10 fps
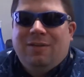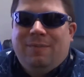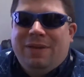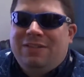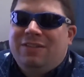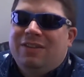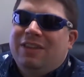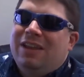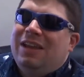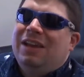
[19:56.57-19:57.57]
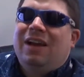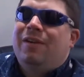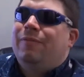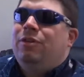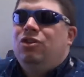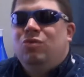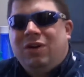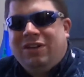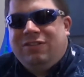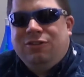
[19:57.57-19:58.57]
Basically, you
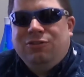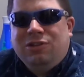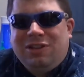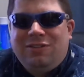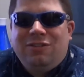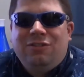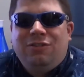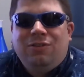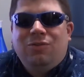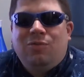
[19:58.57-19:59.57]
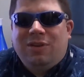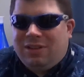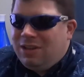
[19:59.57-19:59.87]
want to listen to what